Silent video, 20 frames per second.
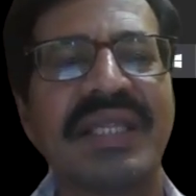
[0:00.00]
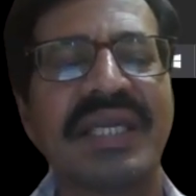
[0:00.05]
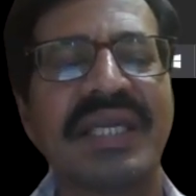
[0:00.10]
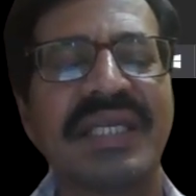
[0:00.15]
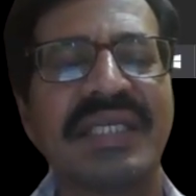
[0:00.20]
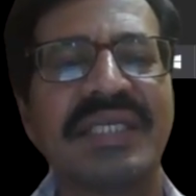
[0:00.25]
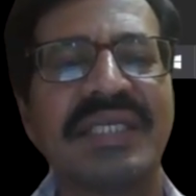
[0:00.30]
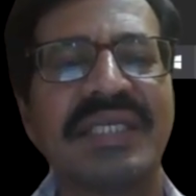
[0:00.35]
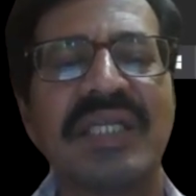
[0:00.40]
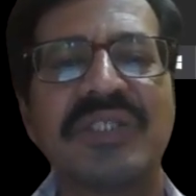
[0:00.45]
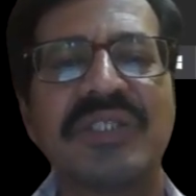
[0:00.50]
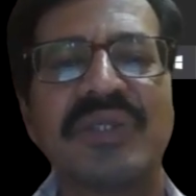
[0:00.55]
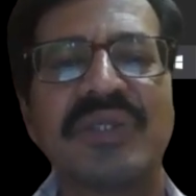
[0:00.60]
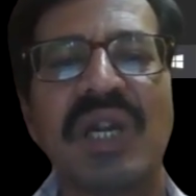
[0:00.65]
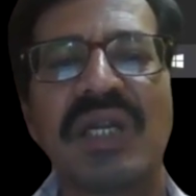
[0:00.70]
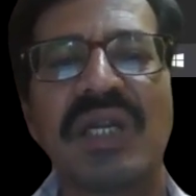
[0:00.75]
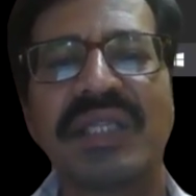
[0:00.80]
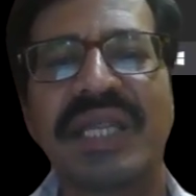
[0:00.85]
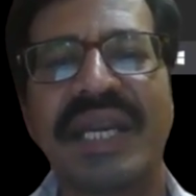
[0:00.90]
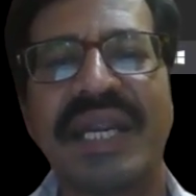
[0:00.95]
That is also
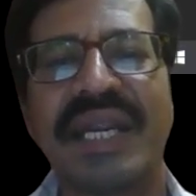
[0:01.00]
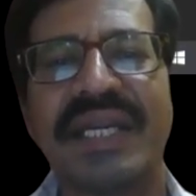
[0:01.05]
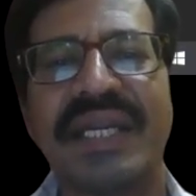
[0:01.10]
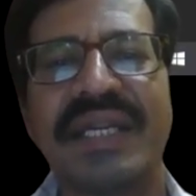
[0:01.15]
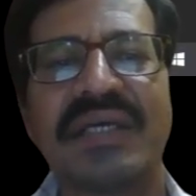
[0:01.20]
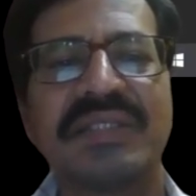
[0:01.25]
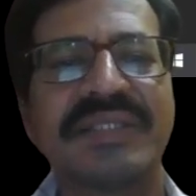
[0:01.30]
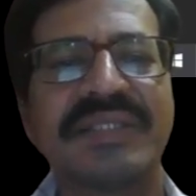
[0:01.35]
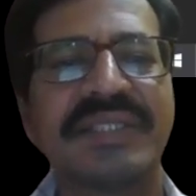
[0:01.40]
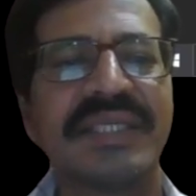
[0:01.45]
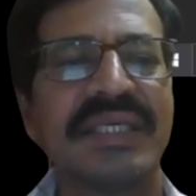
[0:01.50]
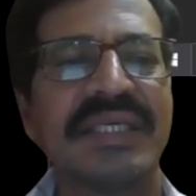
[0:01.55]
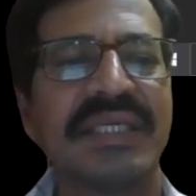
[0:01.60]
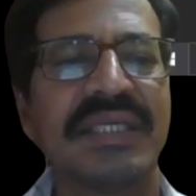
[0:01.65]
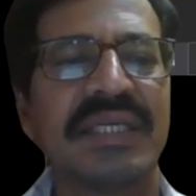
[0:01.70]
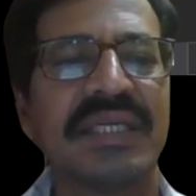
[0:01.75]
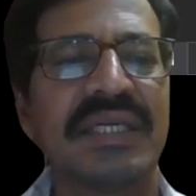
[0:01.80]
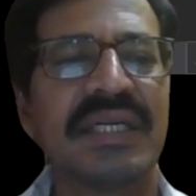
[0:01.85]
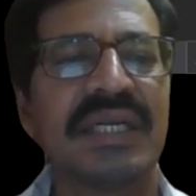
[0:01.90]
not the right answer.